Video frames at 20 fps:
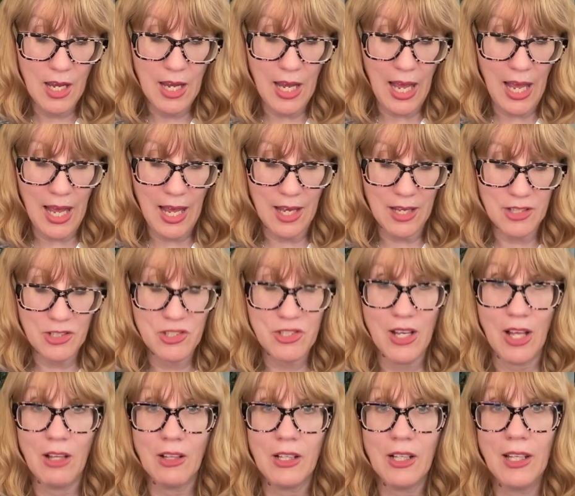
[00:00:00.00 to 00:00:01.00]
uh,
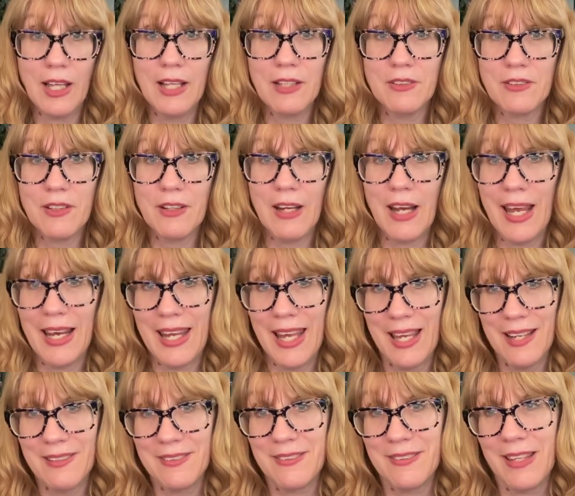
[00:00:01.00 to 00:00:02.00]
gel cleanser. I
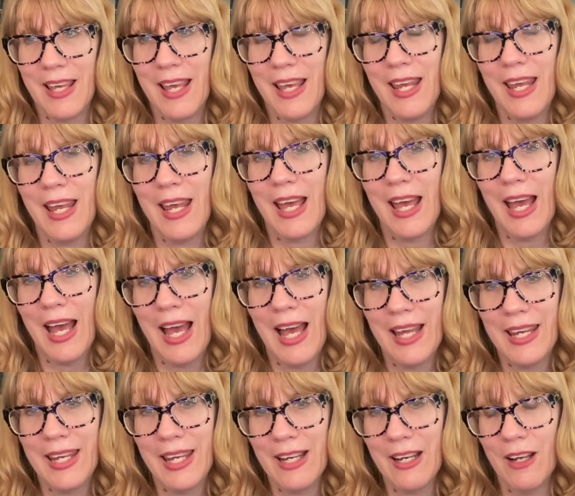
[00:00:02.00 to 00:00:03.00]
gotta say,
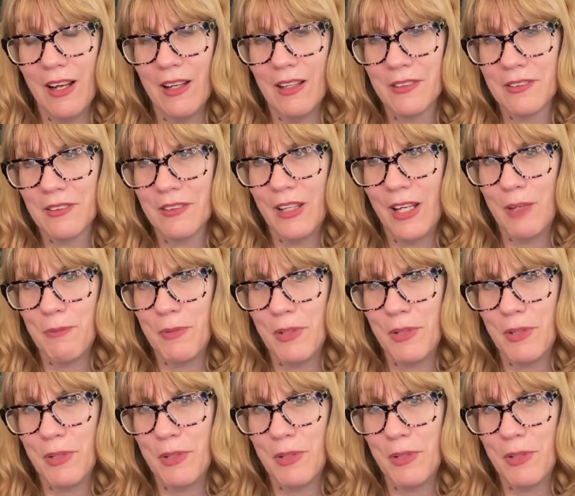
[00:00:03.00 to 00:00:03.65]
I kind of alternate